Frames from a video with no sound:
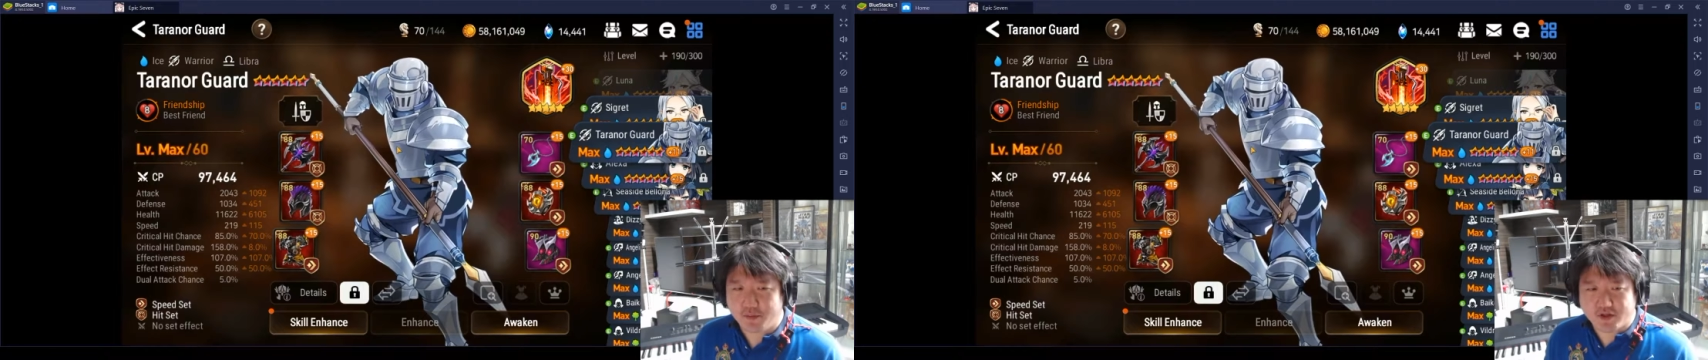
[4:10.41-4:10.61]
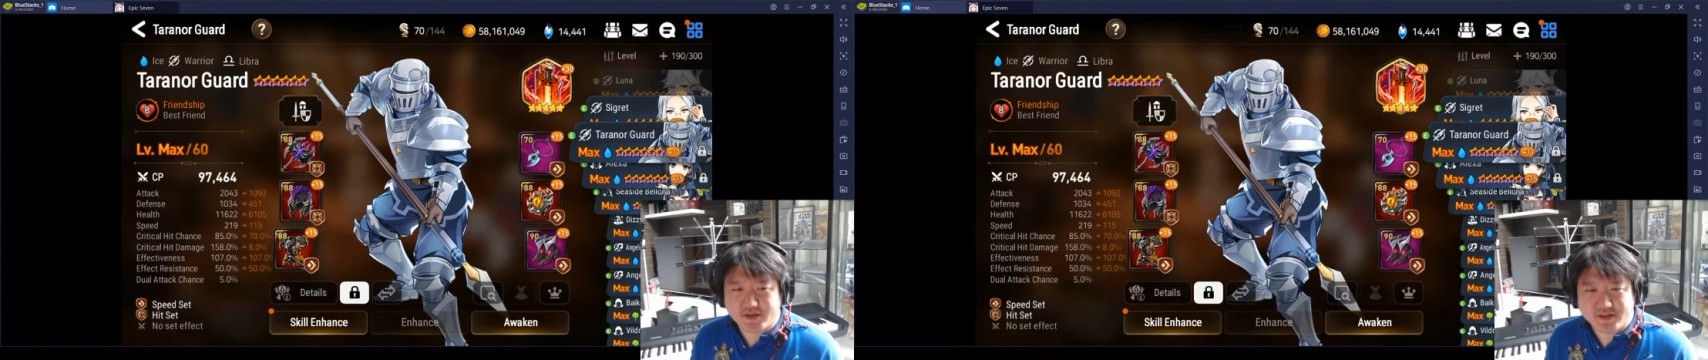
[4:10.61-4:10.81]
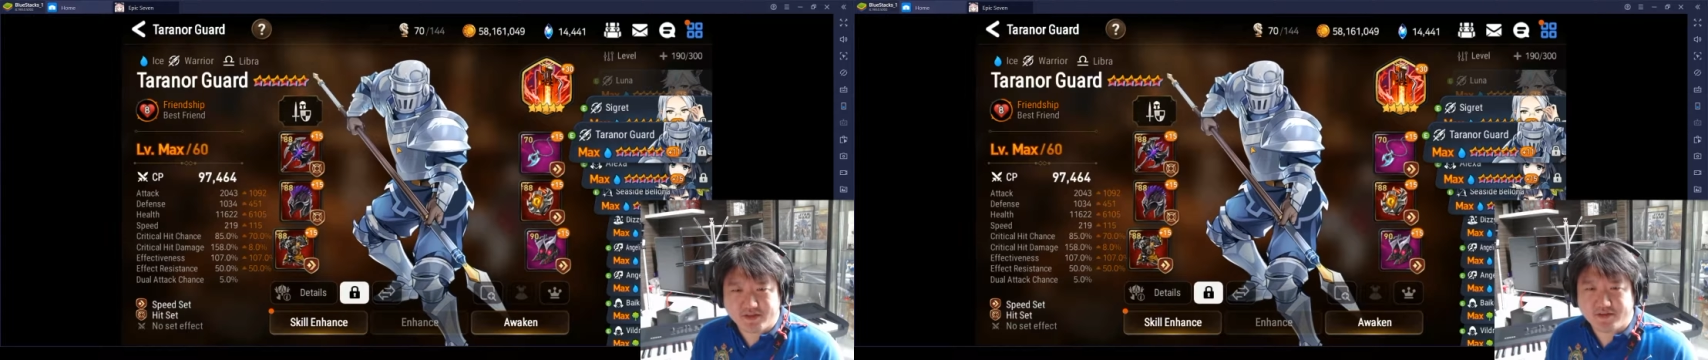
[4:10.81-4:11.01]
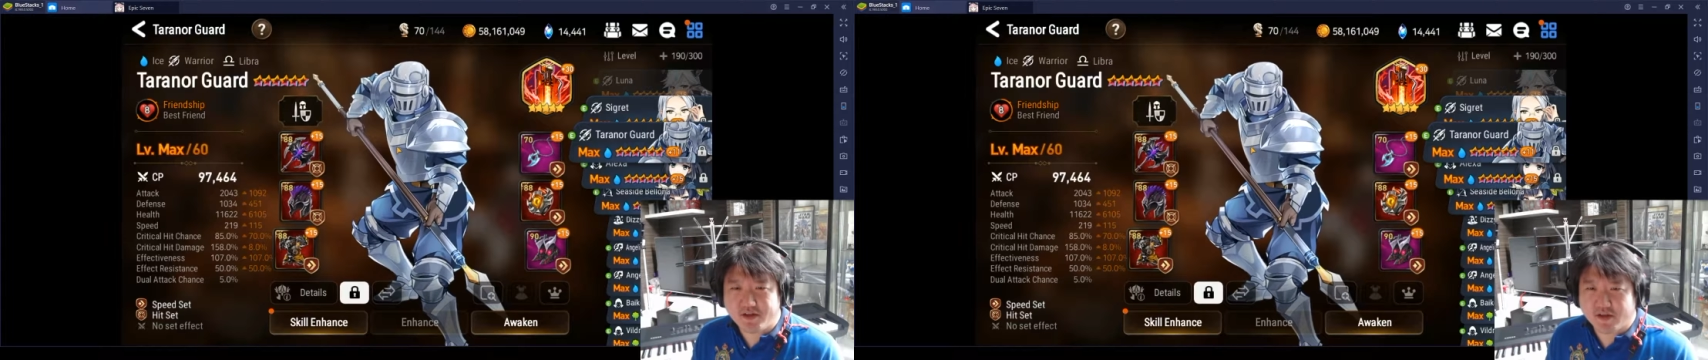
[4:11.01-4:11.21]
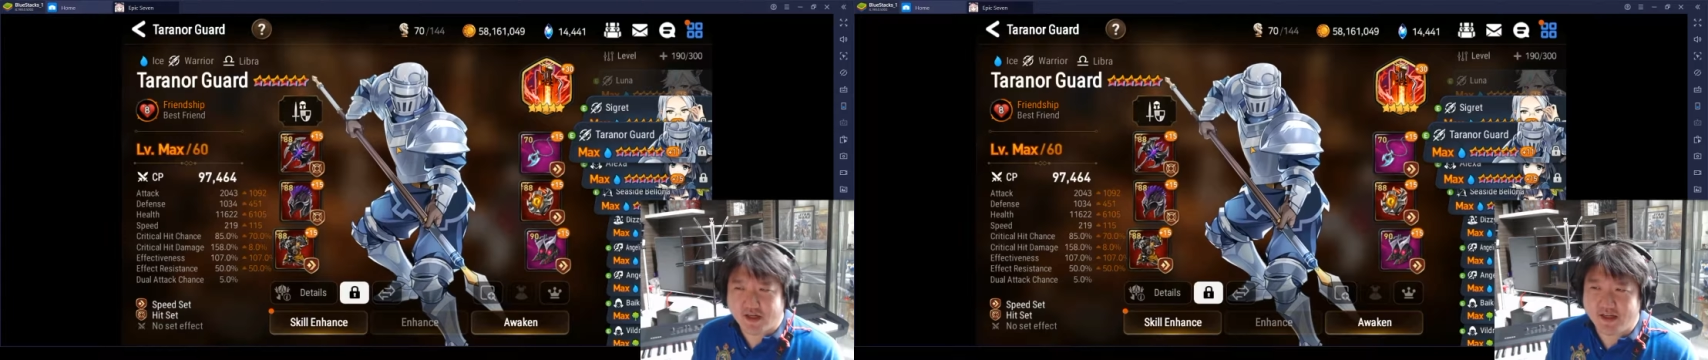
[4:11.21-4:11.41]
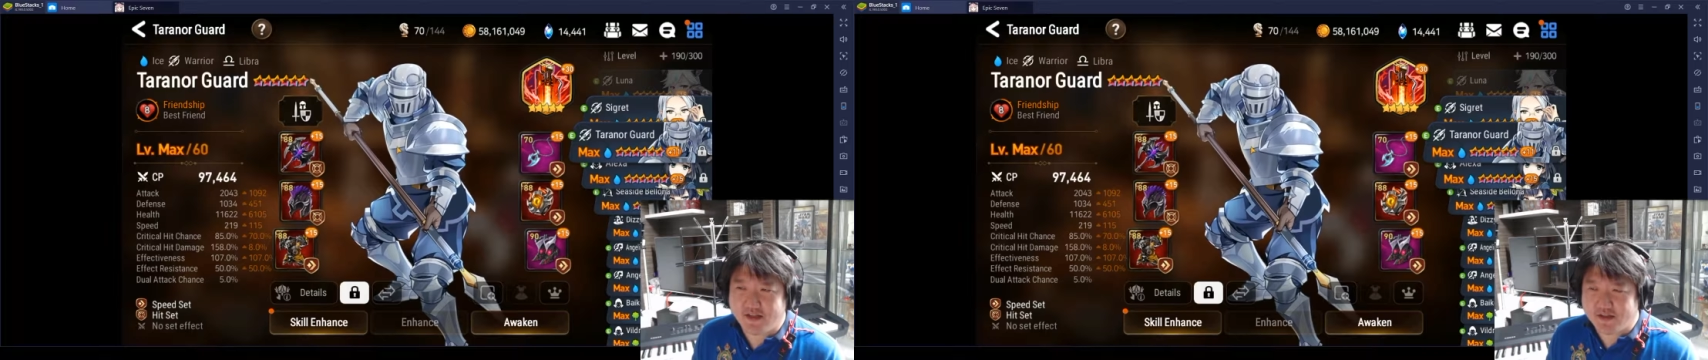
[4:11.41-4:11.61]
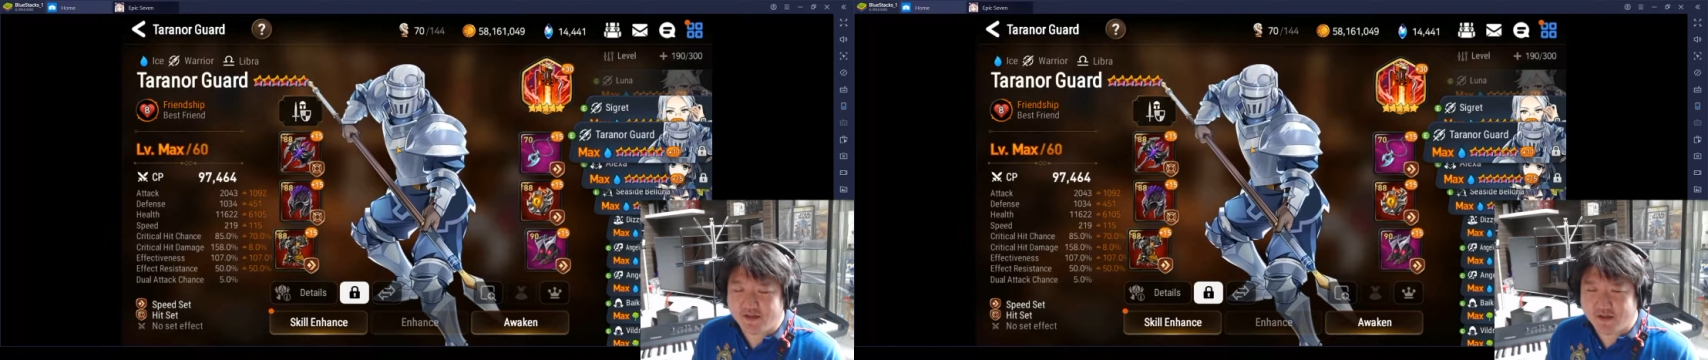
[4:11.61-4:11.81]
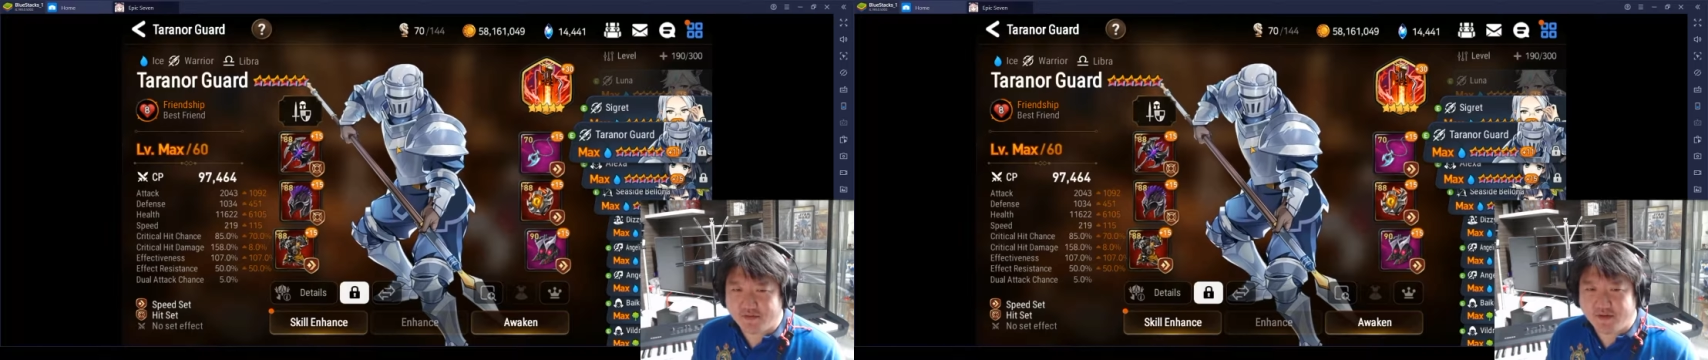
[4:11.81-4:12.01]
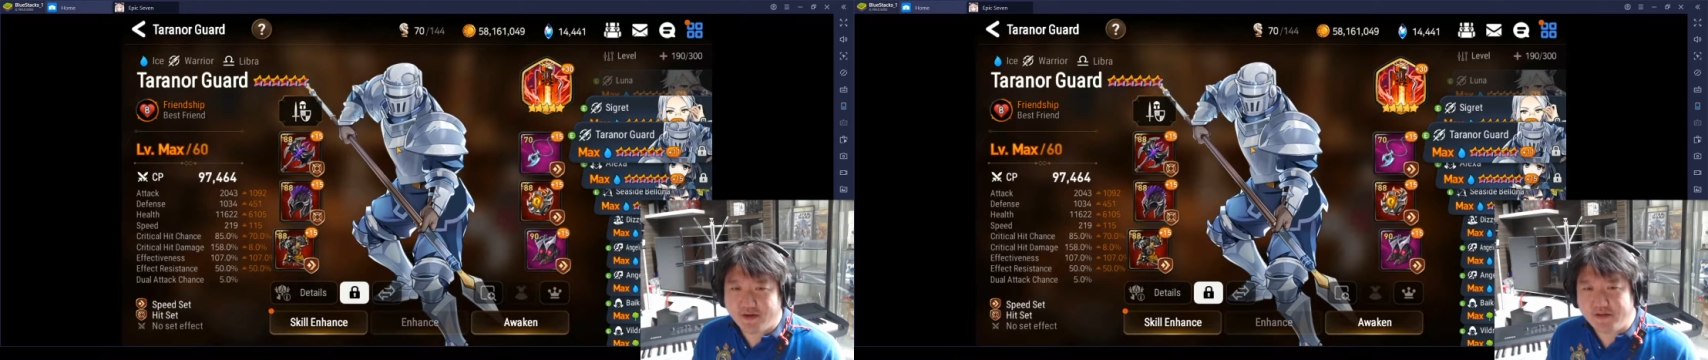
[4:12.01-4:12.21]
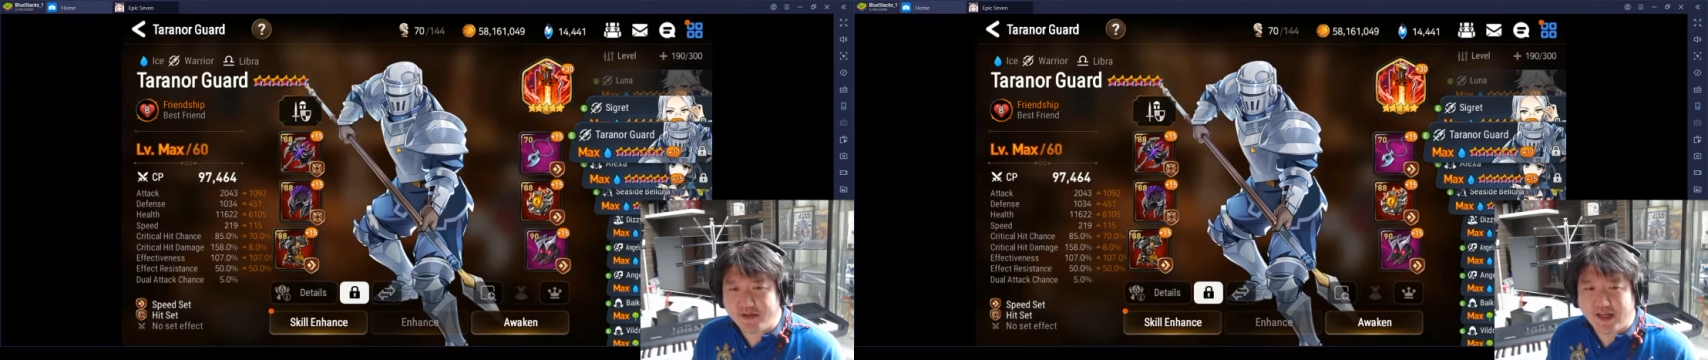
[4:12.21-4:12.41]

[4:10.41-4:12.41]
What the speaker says: Because Taranor Guard is a very